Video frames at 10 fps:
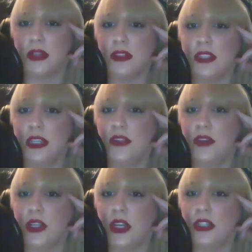
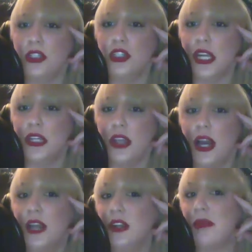scientific knowledge tend to
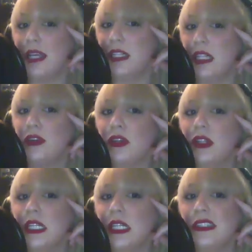undermine
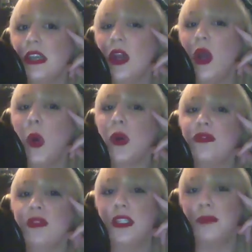literalist or
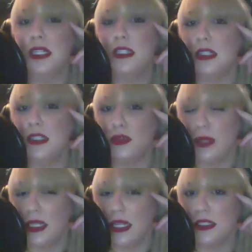fundamentalist
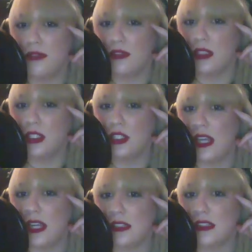readings of religious
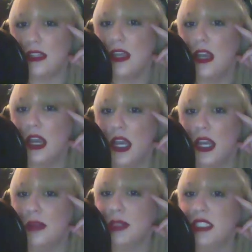texts.
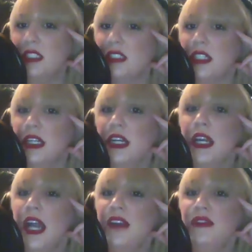In particular,
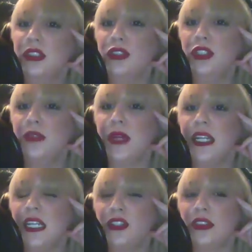evolution by
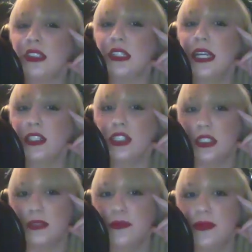natural
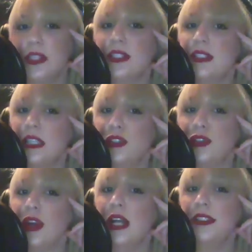selection, the central
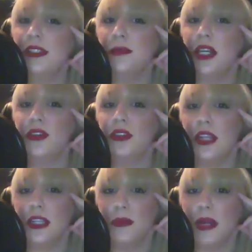concept
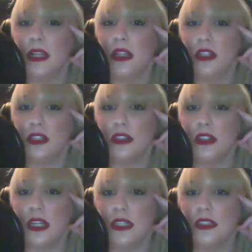underlying the biological
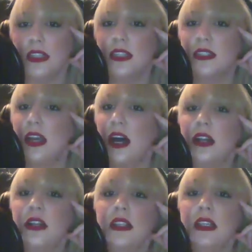sciences, is
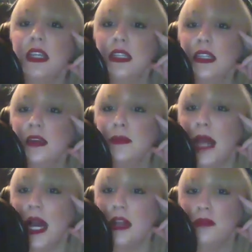utterly
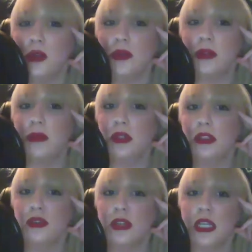incompatible with most
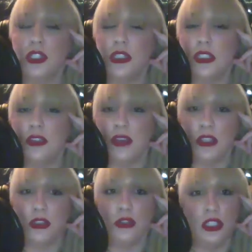creationist
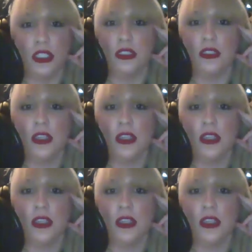faith traditions.